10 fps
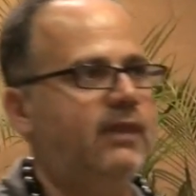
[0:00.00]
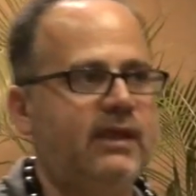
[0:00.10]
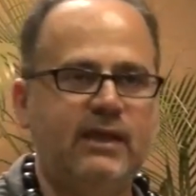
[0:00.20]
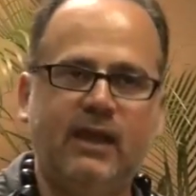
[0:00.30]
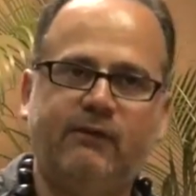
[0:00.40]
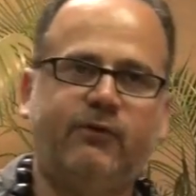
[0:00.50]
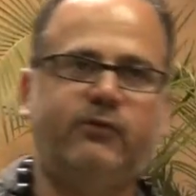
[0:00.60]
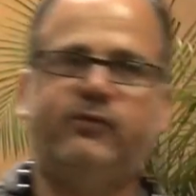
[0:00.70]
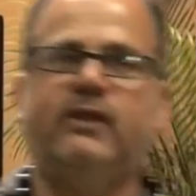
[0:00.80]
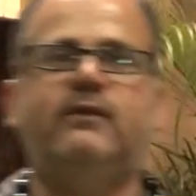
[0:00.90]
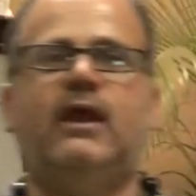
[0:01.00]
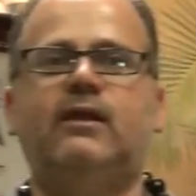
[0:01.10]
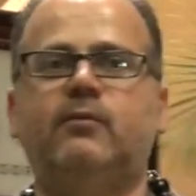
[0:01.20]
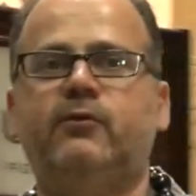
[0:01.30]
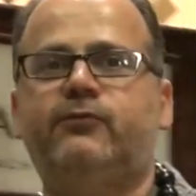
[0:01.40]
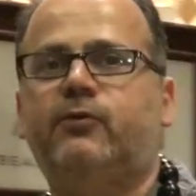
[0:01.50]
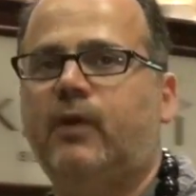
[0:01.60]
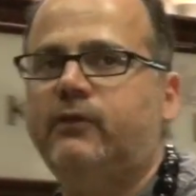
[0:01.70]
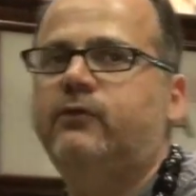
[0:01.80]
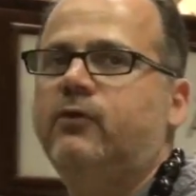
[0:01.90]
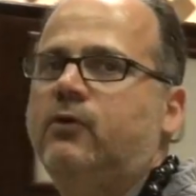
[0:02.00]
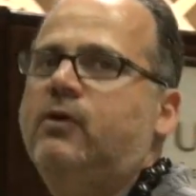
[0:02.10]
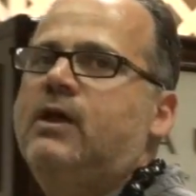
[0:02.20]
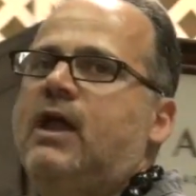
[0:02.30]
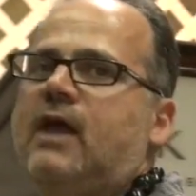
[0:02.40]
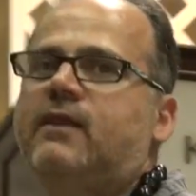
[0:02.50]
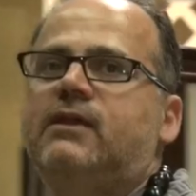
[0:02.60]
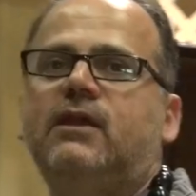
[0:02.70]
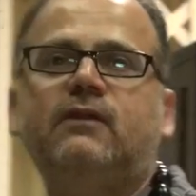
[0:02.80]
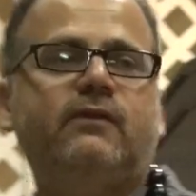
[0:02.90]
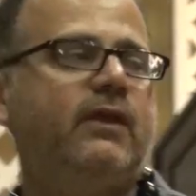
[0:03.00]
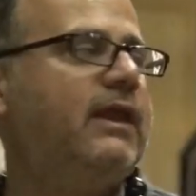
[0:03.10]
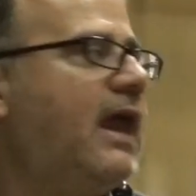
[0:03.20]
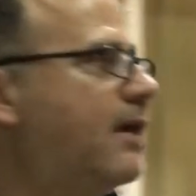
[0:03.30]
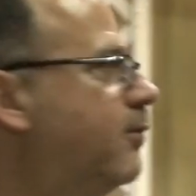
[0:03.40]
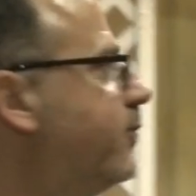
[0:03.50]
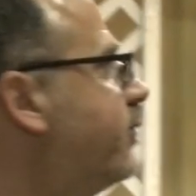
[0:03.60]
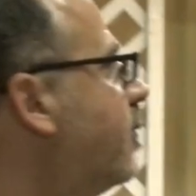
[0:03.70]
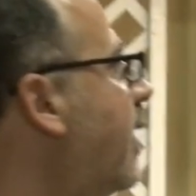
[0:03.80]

they never sent animals to rescue, and they didn't send animals to